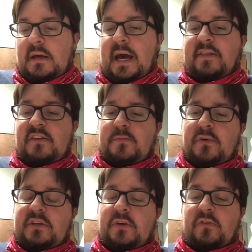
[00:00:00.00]
At this
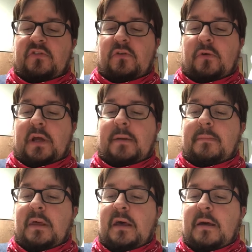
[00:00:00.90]
point in her story,
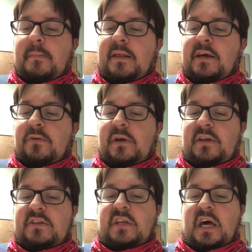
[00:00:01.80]

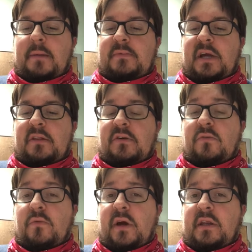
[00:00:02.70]
Pellegrina stopped and
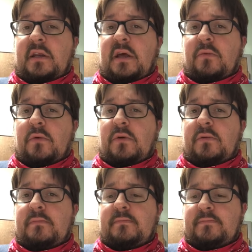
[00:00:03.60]
looked right at Edward.
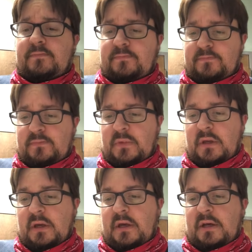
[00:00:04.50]

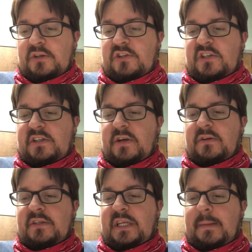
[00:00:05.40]
She
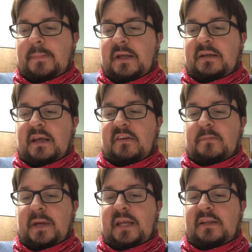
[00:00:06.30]
stared deep into his
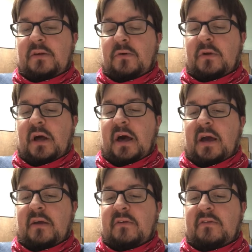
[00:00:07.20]
painted on
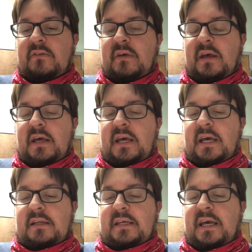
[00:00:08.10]
eyes,
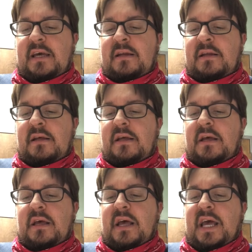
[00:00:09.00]
and again
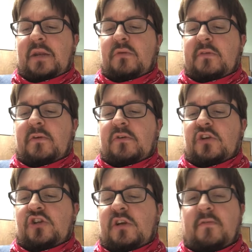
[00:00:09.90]
Edward felt a
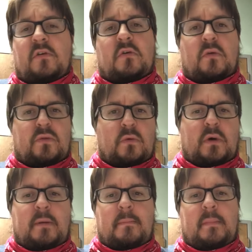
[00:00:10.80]
shiver go through
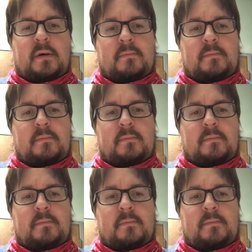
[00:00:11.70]
him.